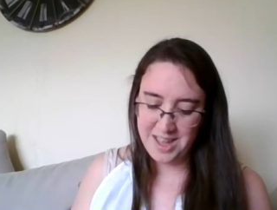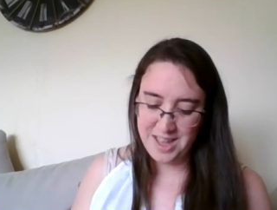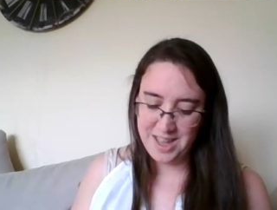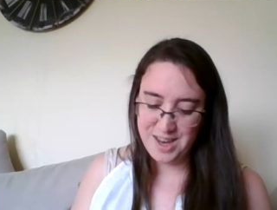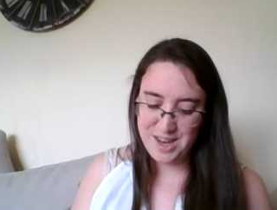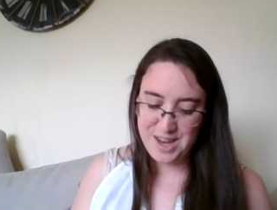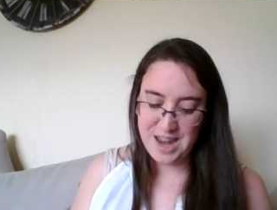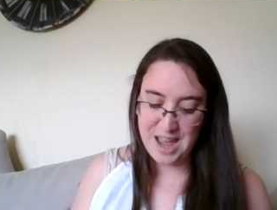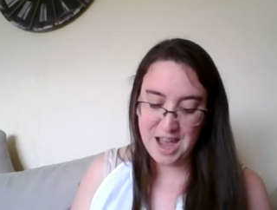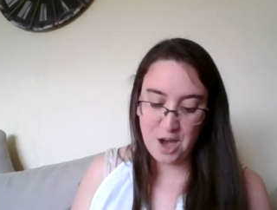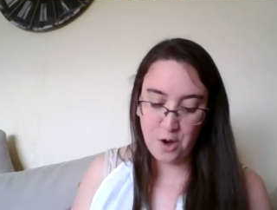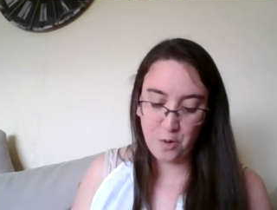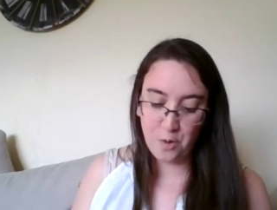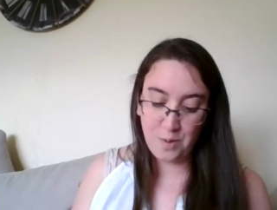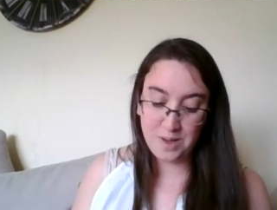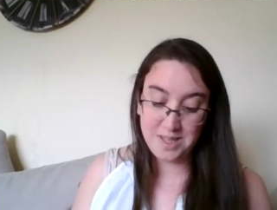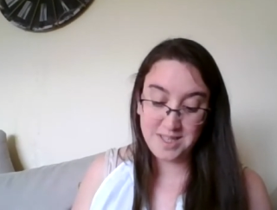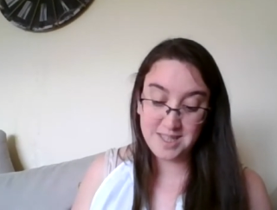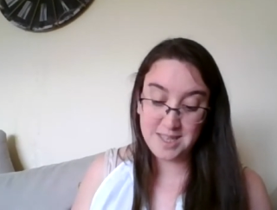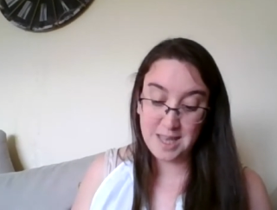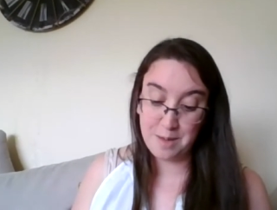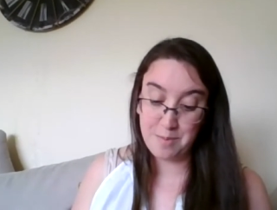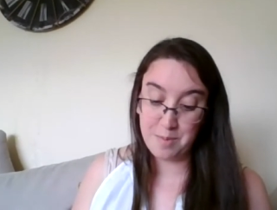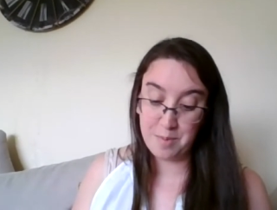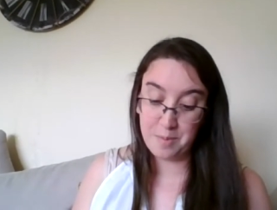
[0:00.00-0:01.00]
Now, when
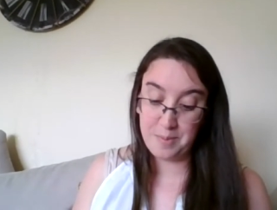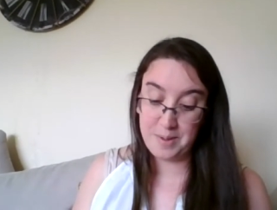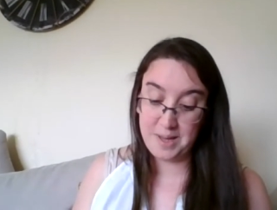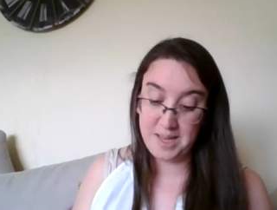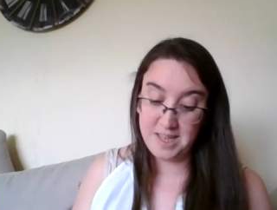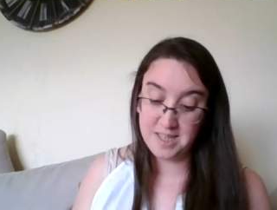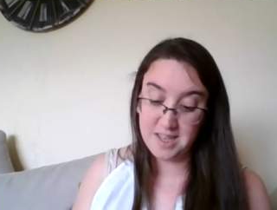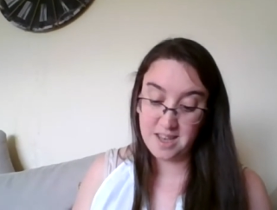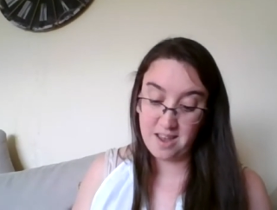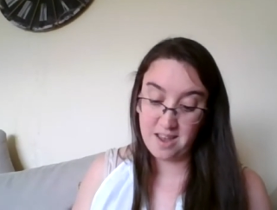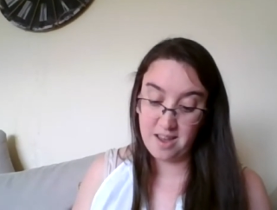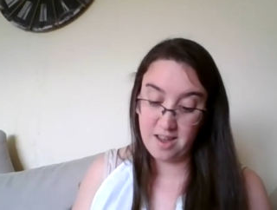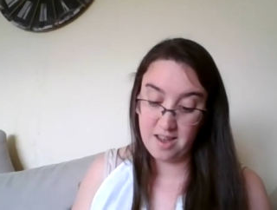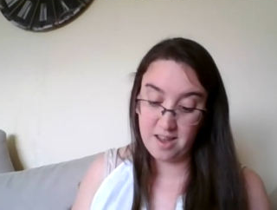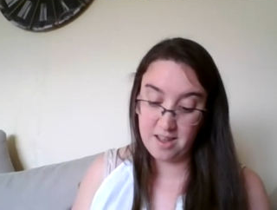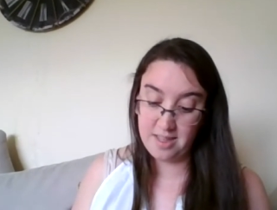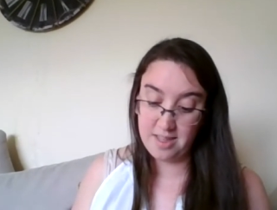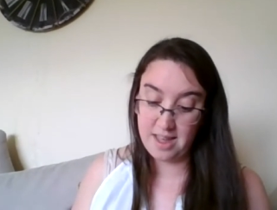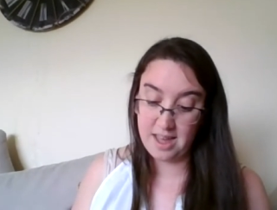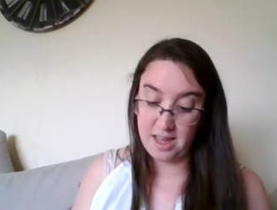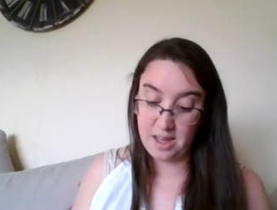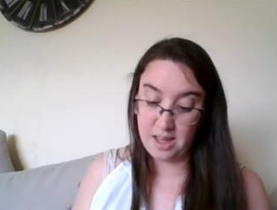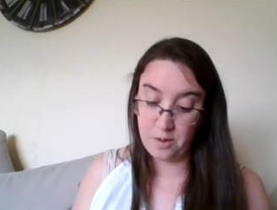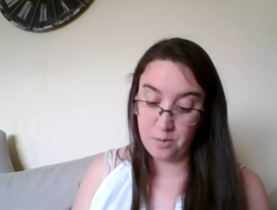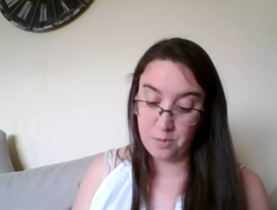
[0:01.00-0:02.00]
Simon Peter heard
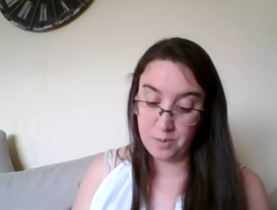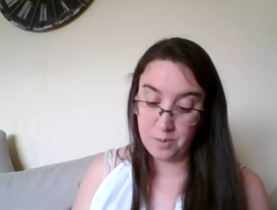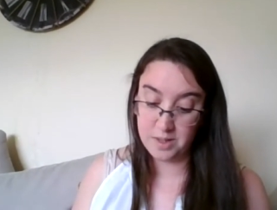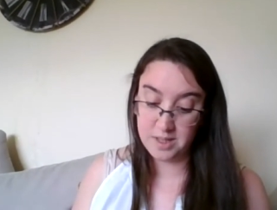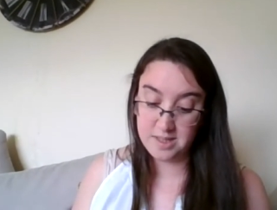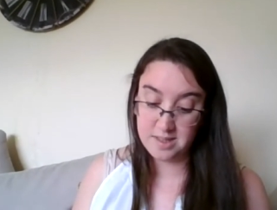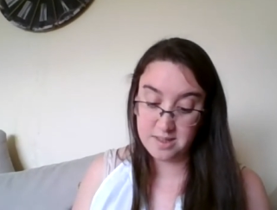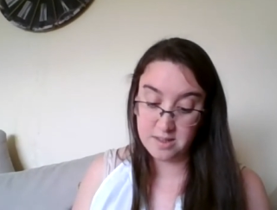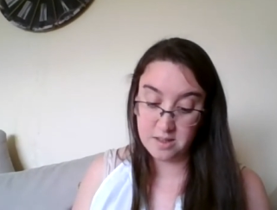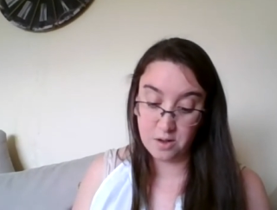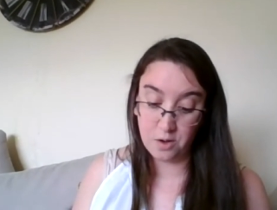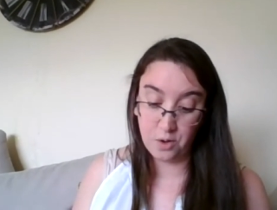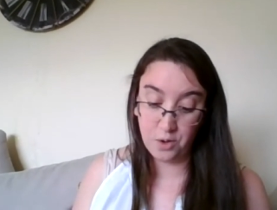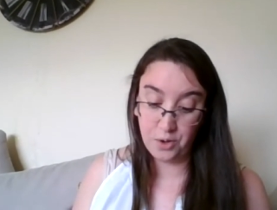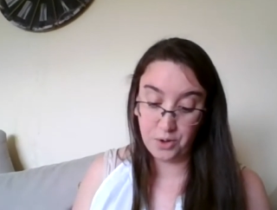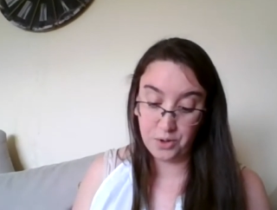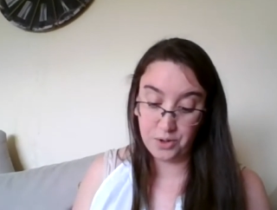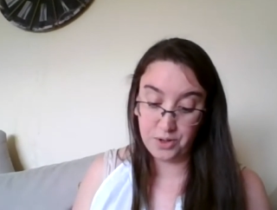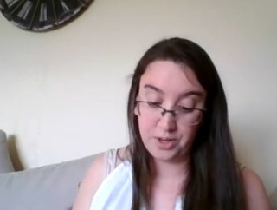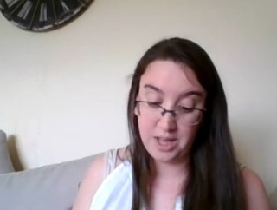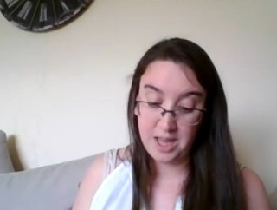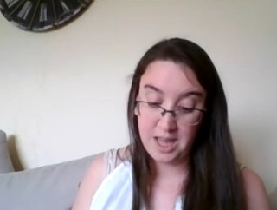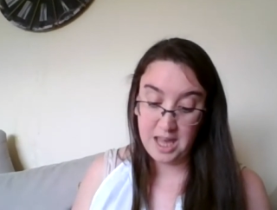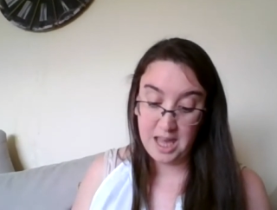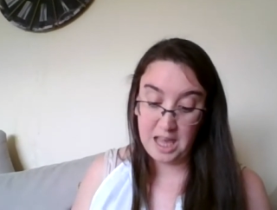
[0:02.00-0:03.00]
that it was the Lord,